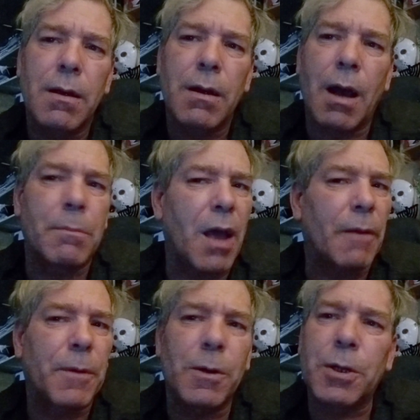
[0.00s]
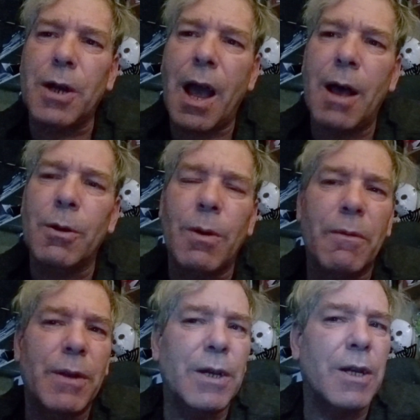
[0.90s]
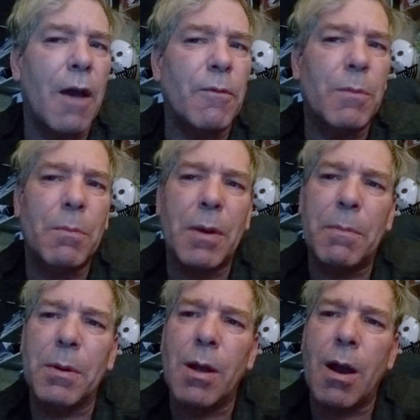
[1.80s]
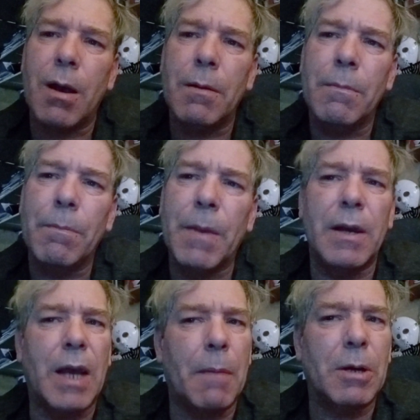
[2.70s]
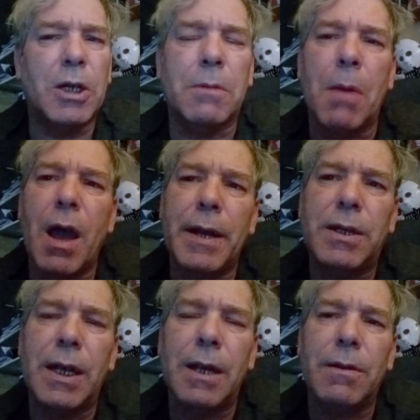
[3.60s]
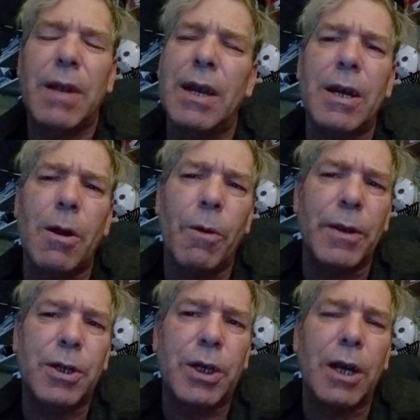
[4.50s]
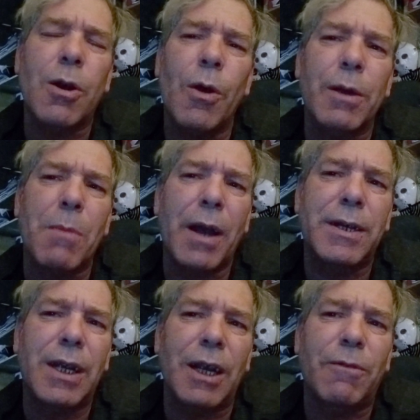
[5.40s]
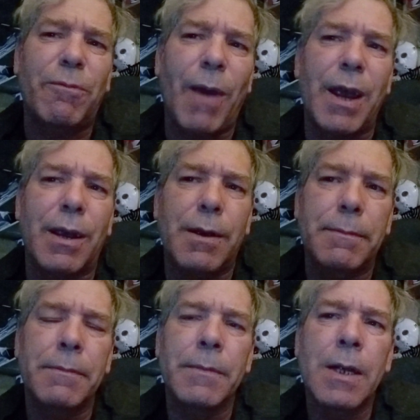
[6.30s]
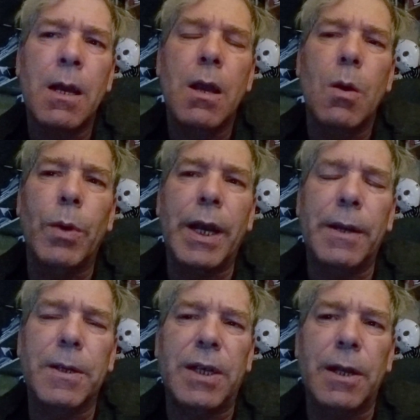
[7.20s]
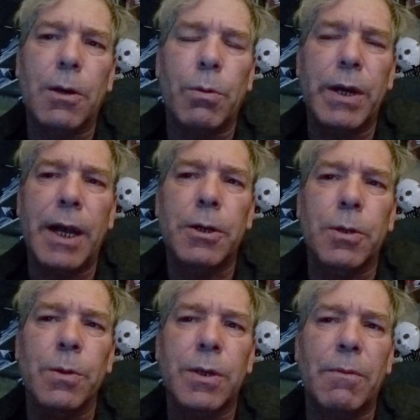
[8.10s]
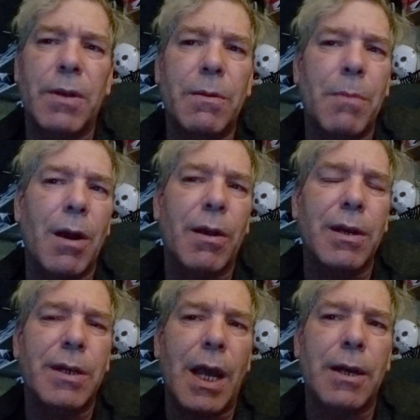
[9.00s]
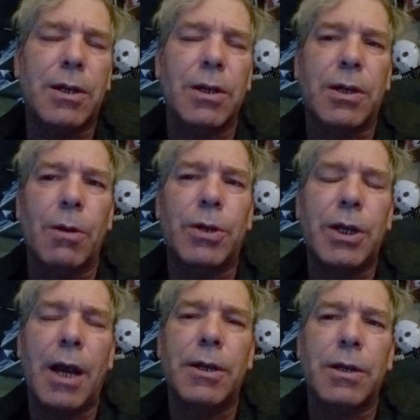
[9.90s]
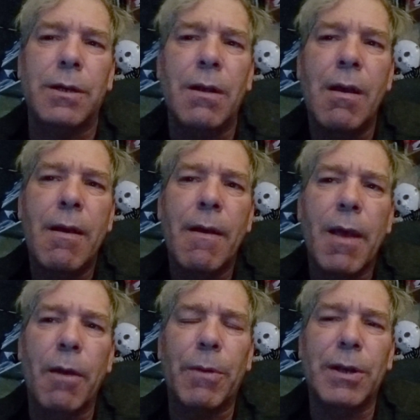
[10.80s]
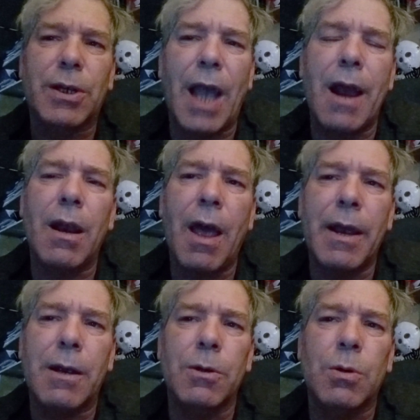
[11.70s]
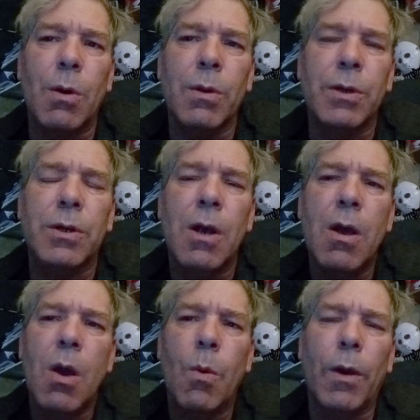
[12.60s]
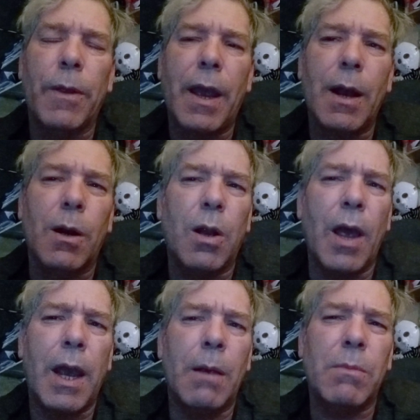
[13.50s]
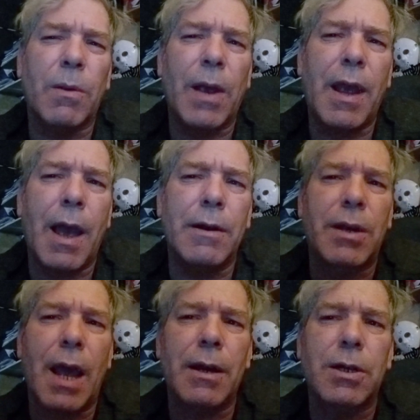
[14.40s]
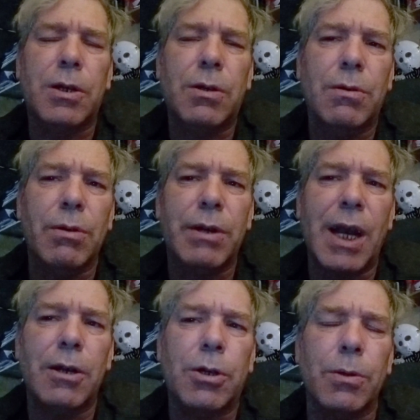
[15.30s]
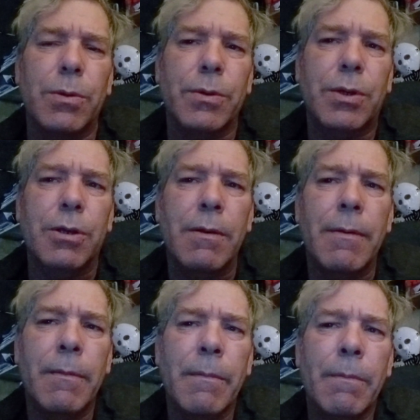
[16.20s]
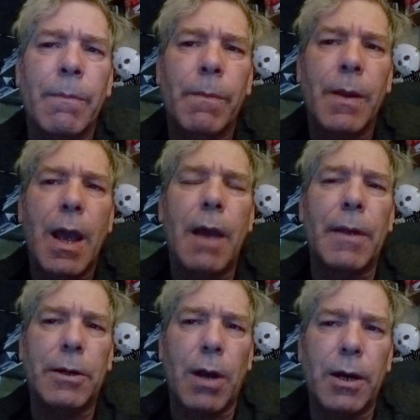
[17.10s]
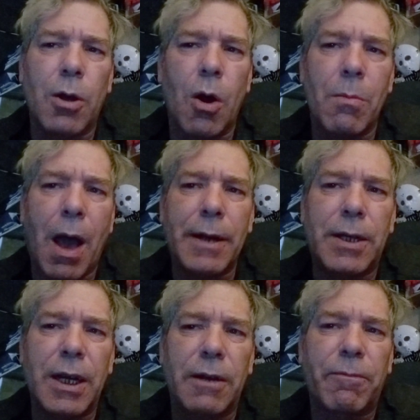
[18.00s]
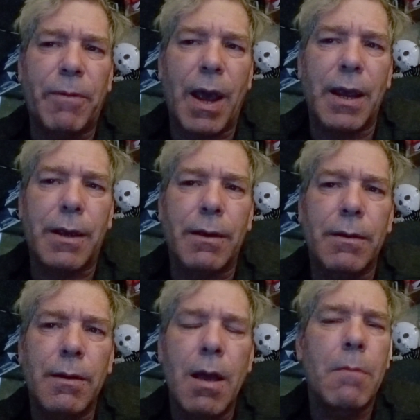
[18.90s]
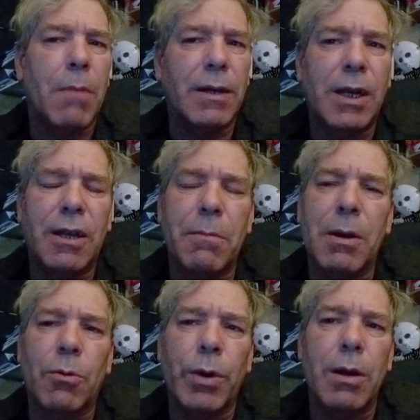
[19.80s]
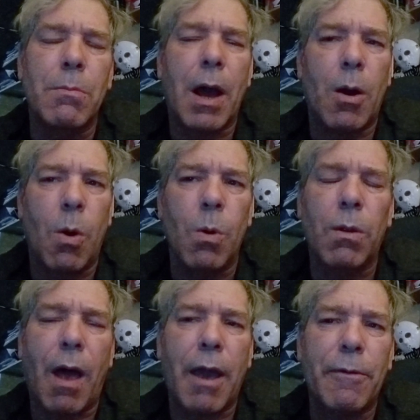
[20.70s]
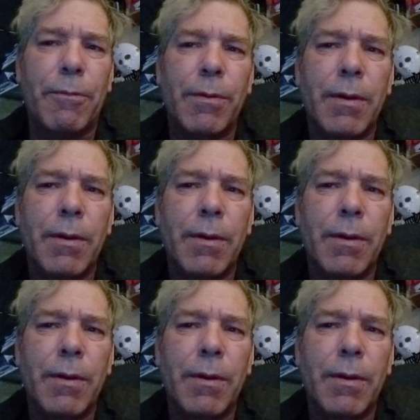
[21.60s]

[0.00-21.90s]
I'm not their child, whoever these government people are. They damaged my teeth. They did all this shit calling my teeth fake. We need to see the credentials of the American Dentist Association of these satellite controllers when they had claimed that they had dentist credentials and they tried to call my teeth fake. My teeth have been real my whole life.